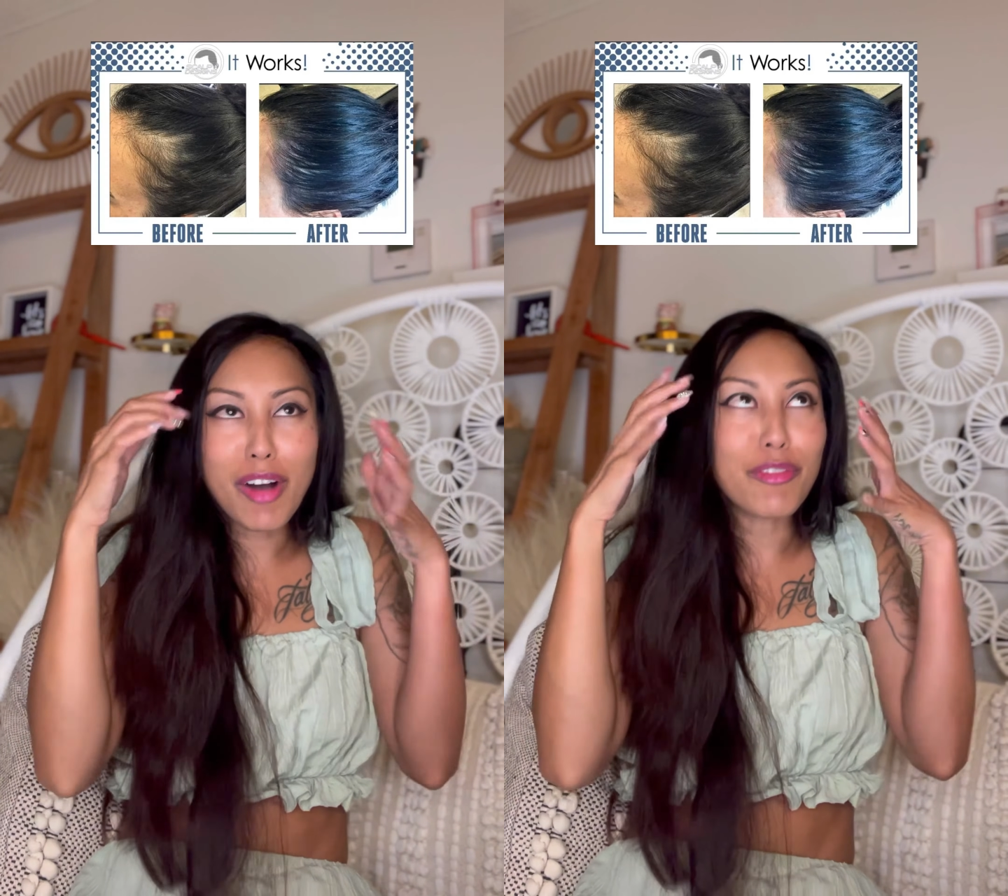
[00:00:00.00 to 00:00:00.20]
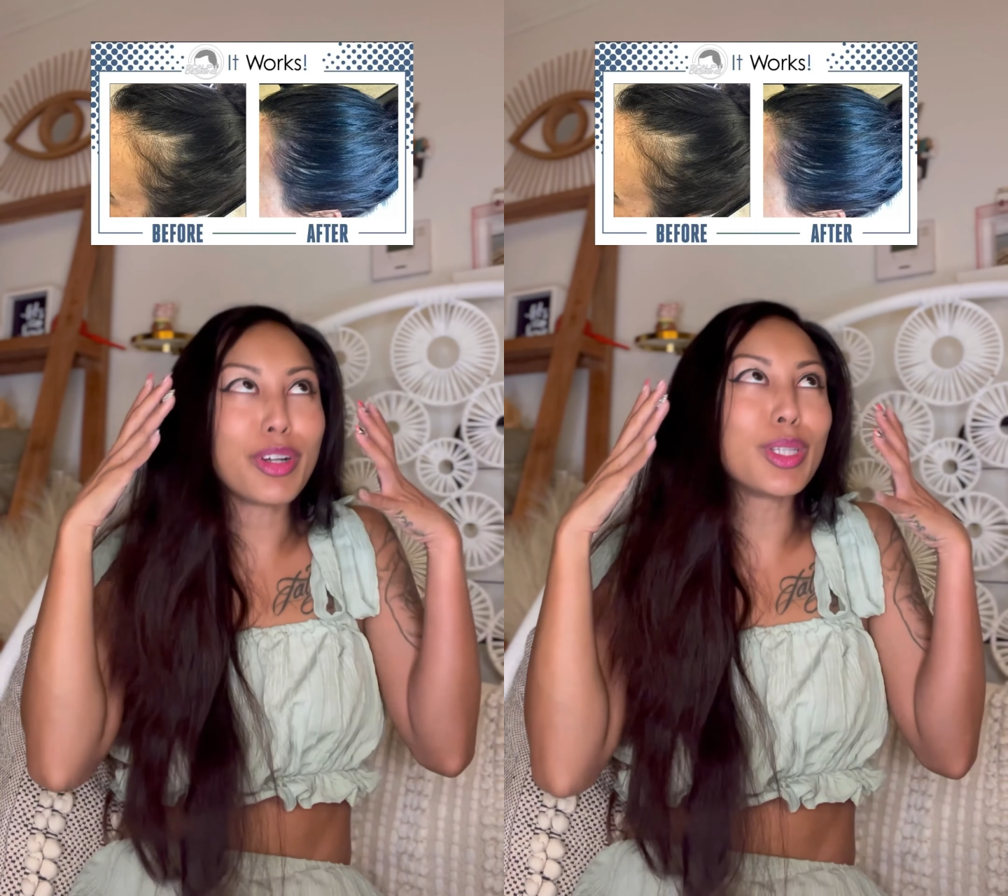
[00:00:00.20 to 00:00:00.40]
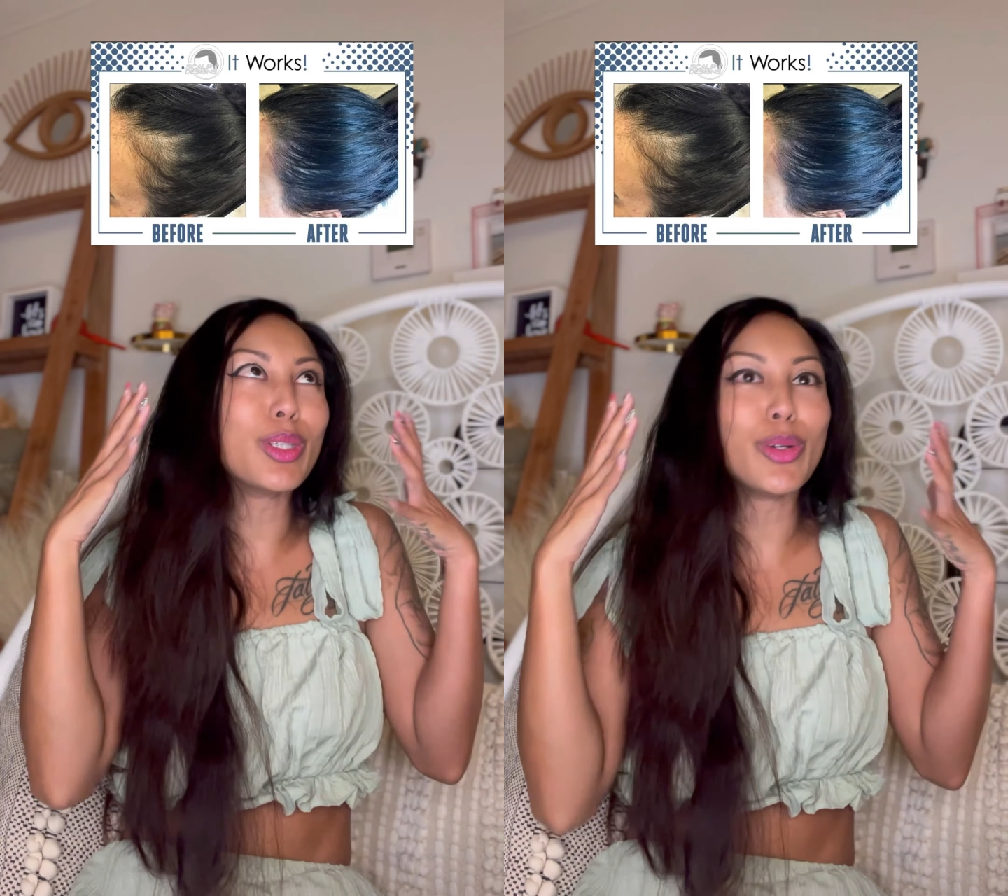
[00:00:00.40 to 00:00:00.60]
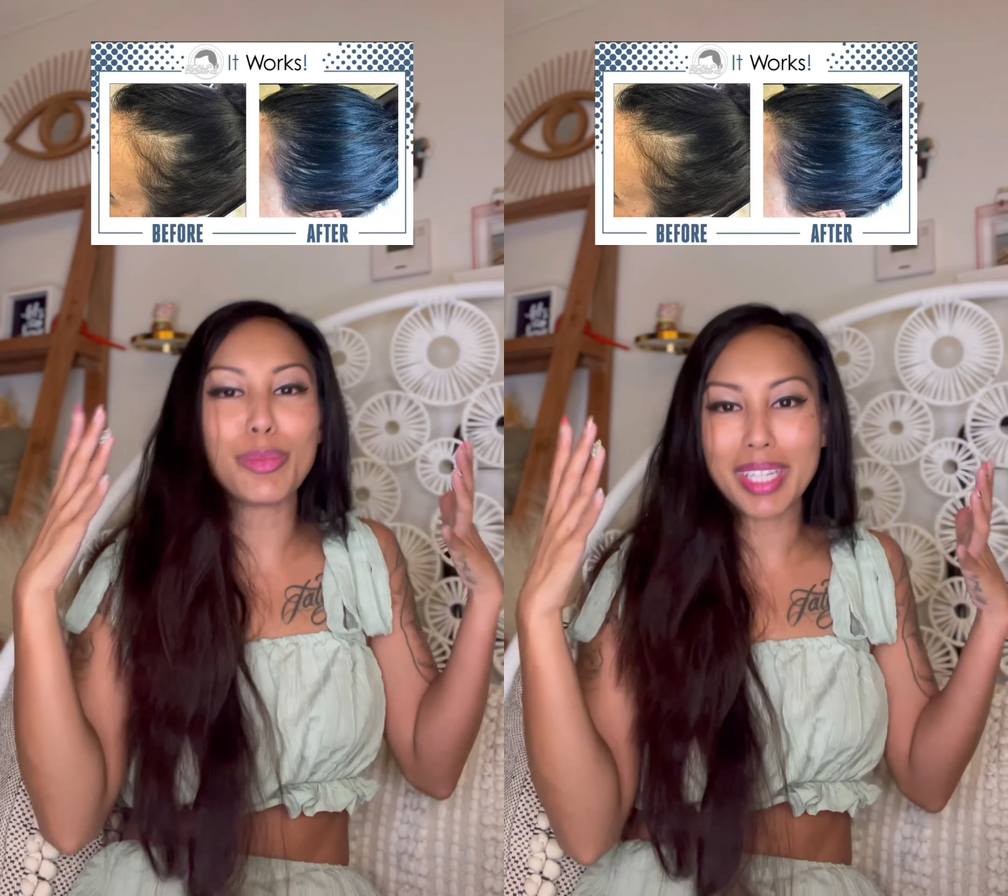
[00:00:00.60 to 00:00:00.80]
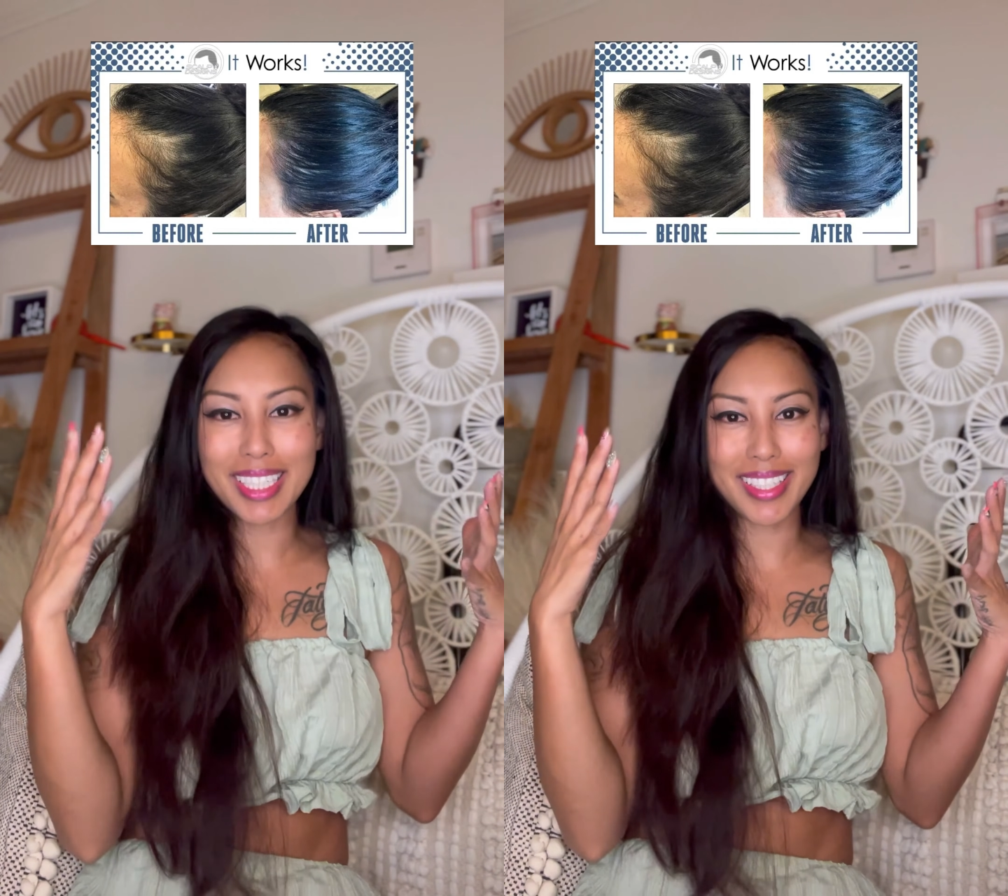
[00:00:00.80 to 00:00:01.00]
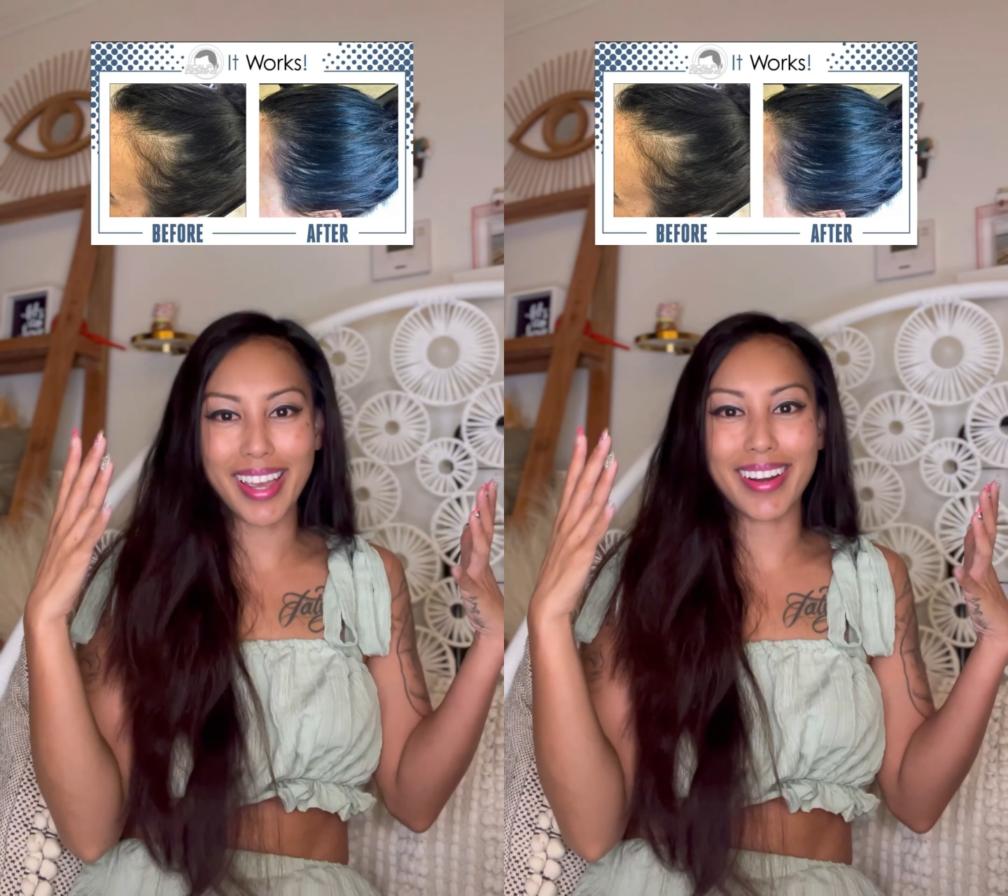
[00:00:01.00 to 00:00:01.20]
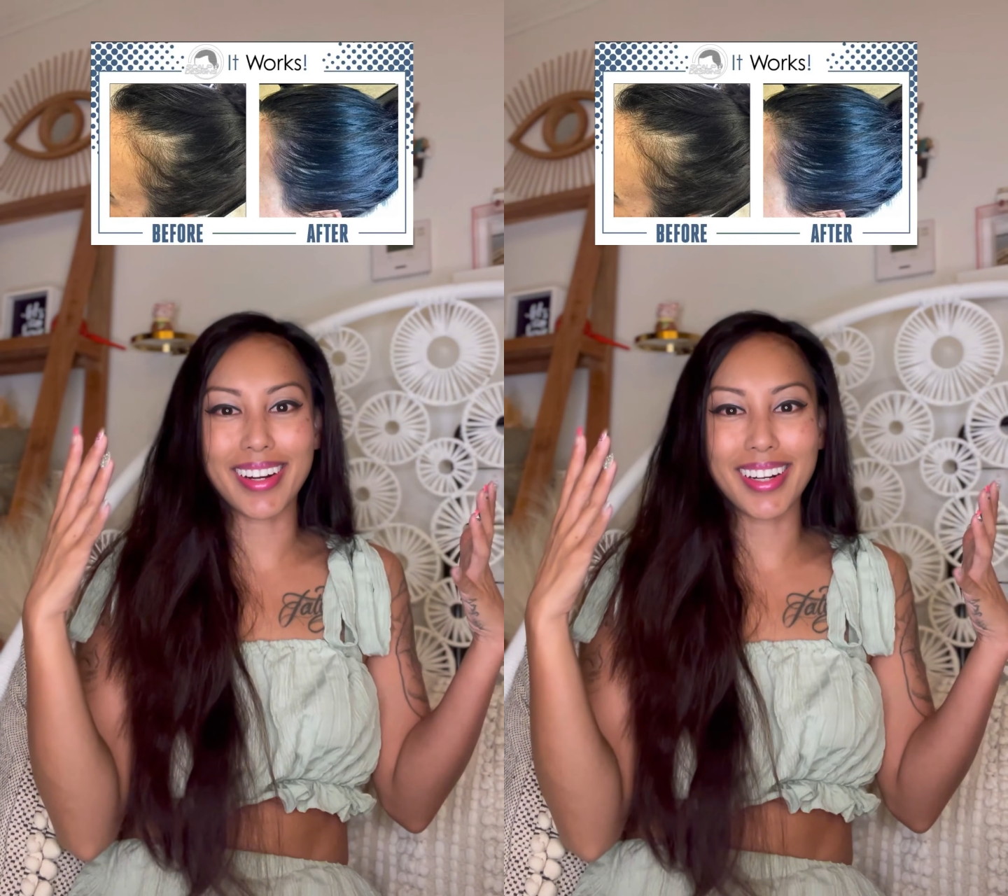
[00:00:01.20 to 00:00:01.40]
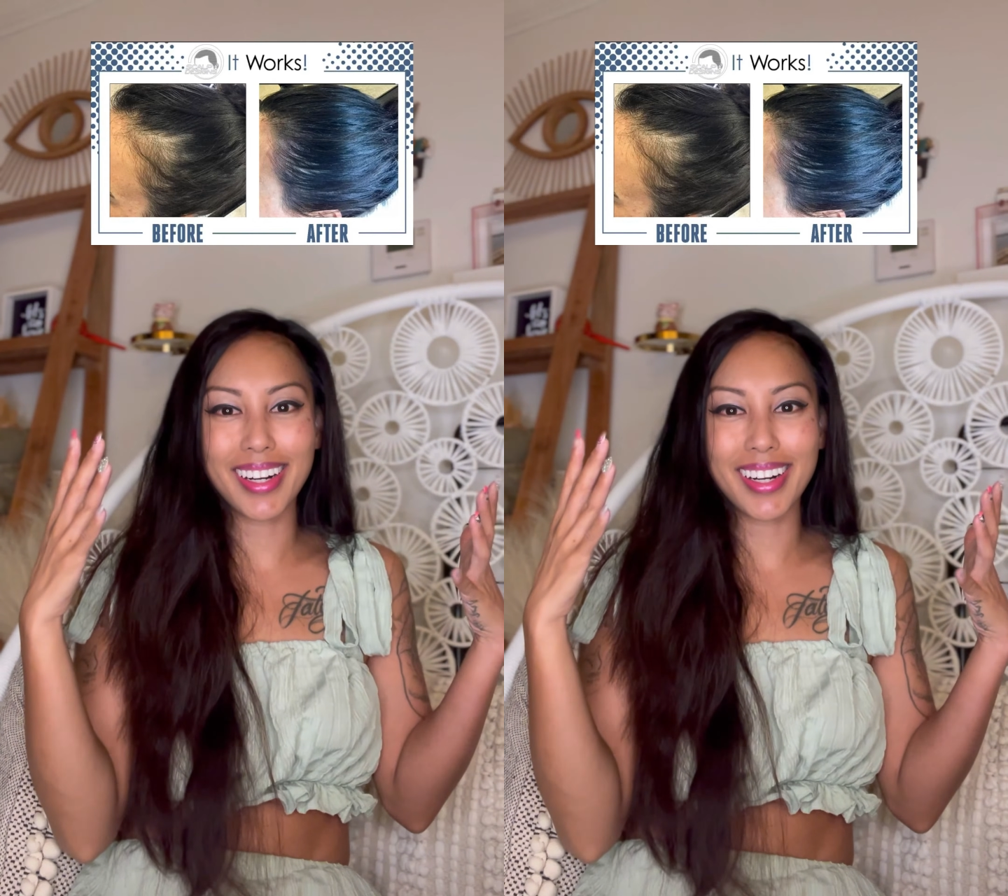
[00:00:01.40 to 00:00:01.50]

voluminous hair.